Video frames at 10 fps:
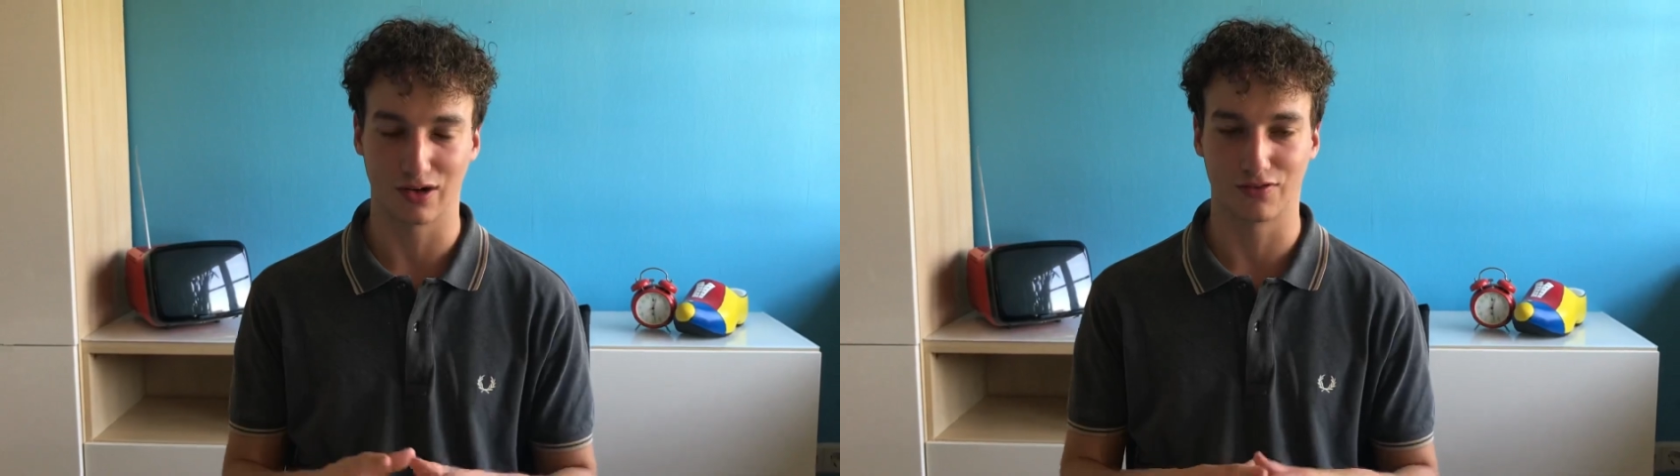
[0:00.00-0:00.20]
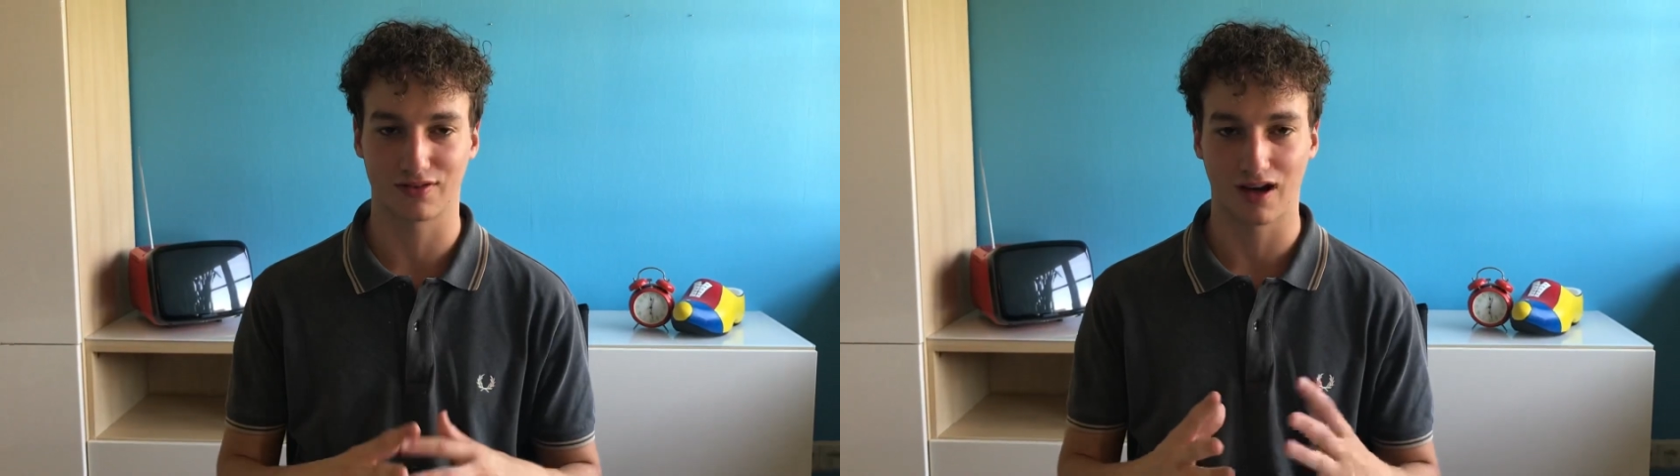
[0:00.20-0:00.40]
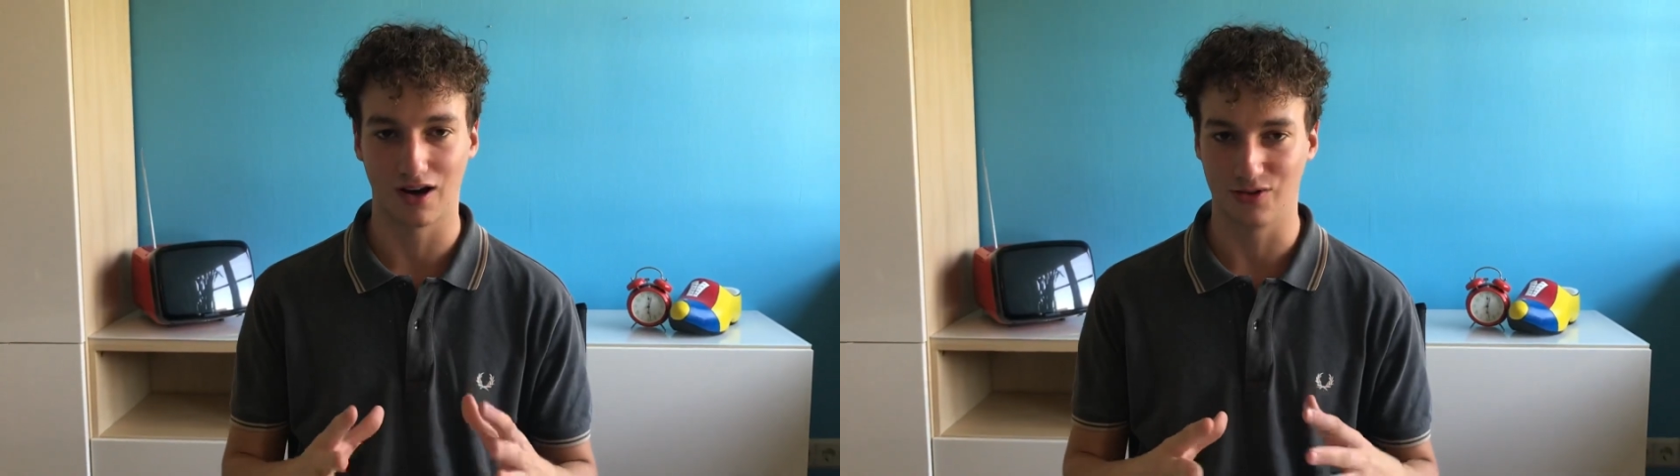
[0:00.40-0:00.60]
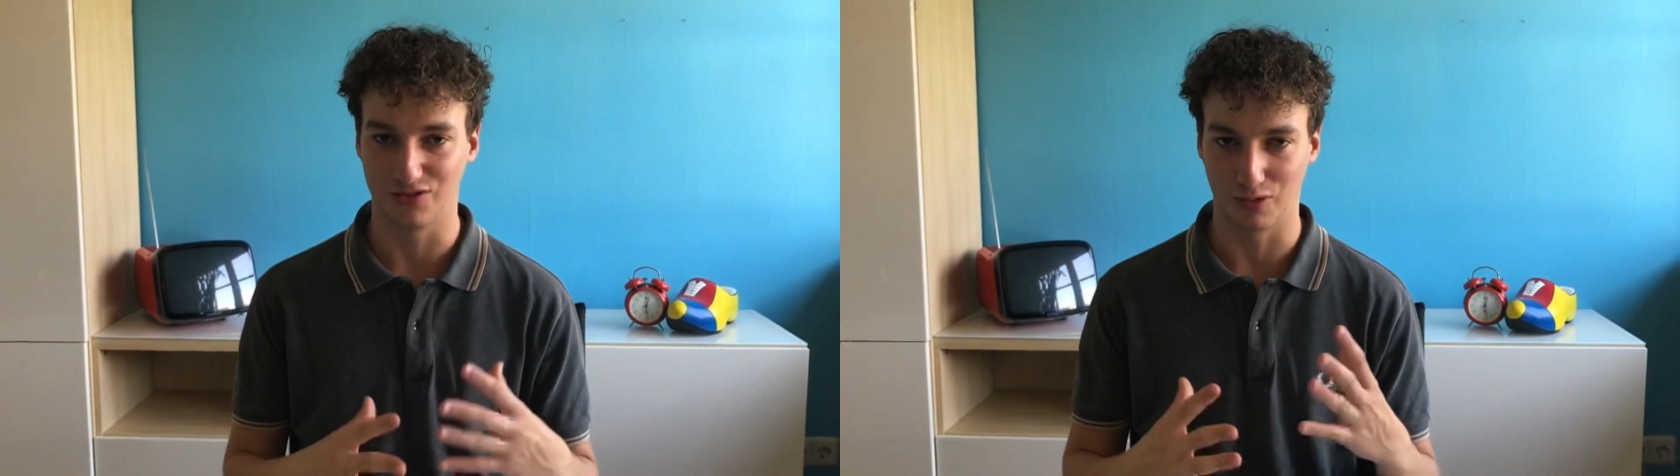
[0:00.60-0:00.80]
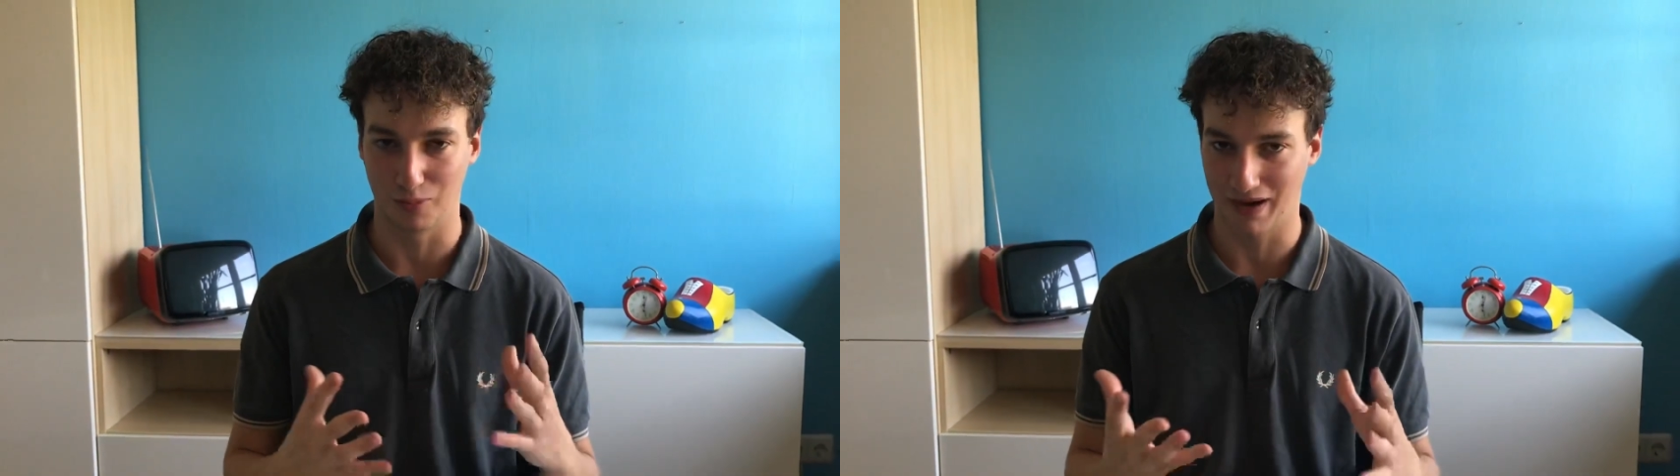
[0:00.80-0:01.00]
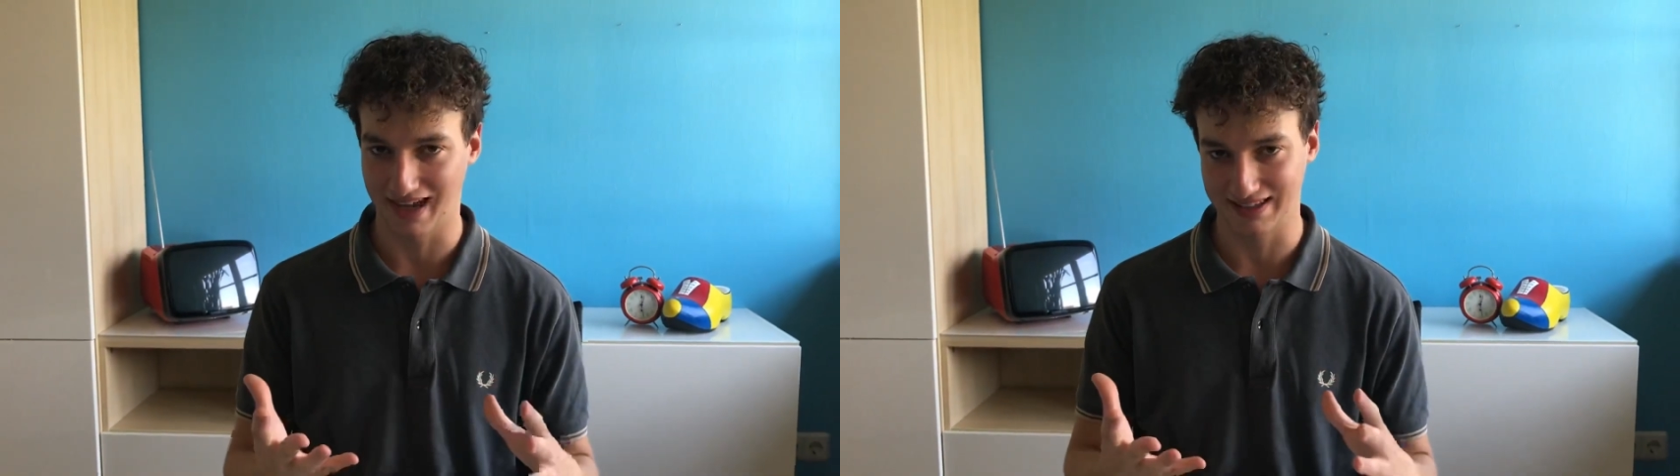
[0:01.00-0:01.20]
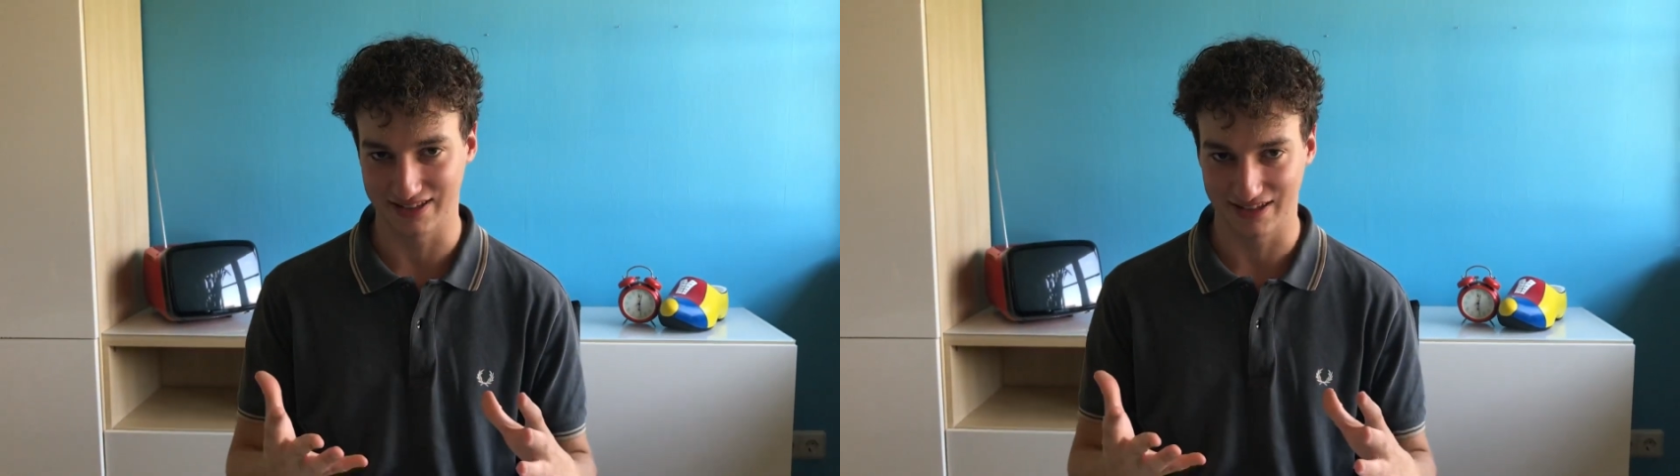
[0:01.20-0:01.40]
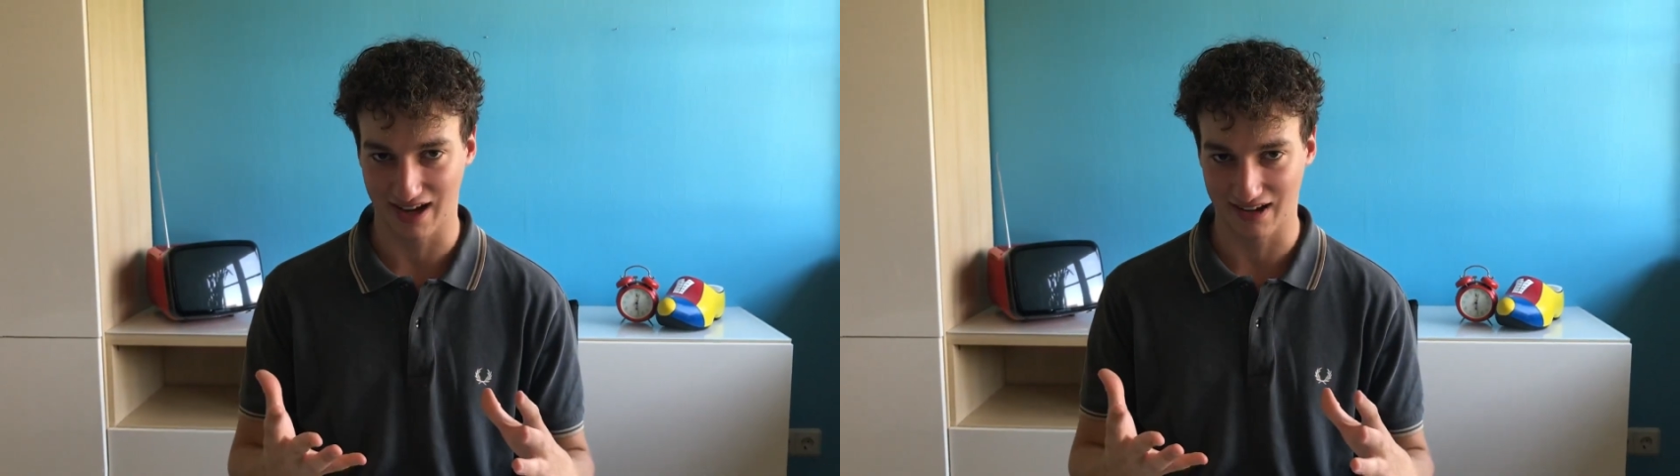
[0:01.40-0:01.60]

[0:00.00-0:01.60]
of colorful paint today.